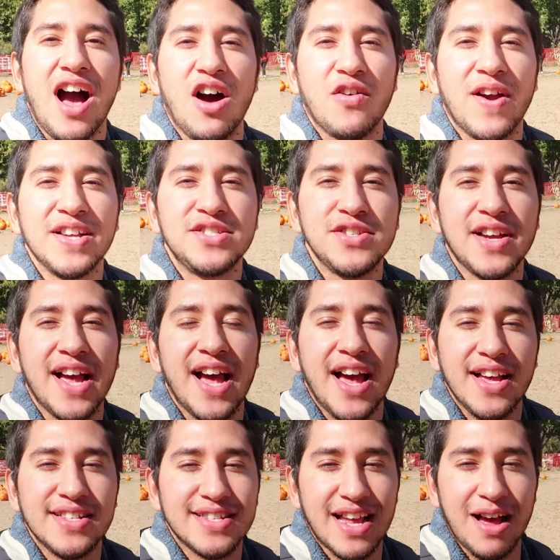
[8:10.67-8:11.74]
Alright you
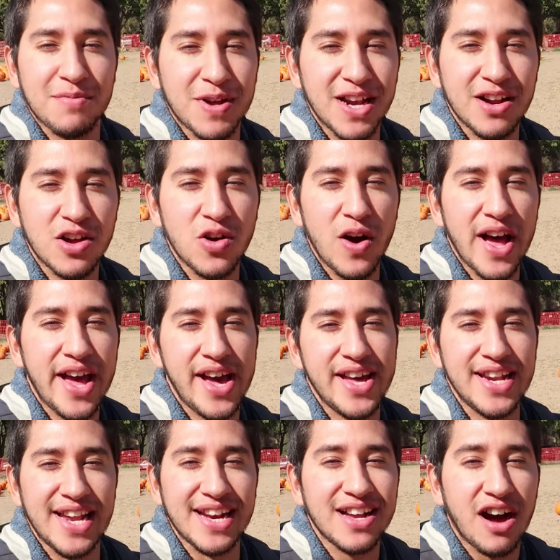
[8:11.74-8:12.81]
guys, I'm gonna go
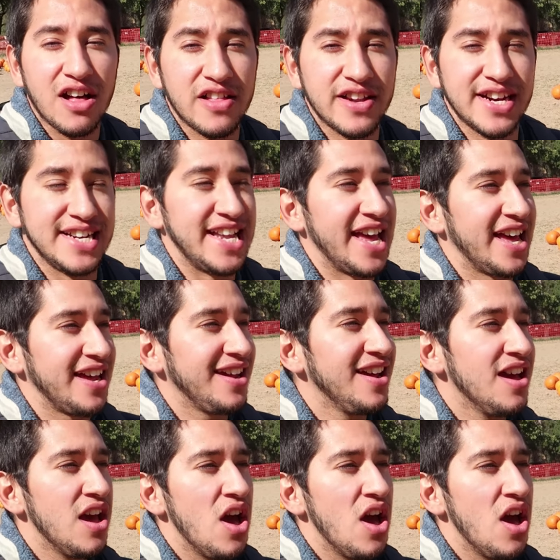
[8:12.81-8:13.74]
ahead and call it a day.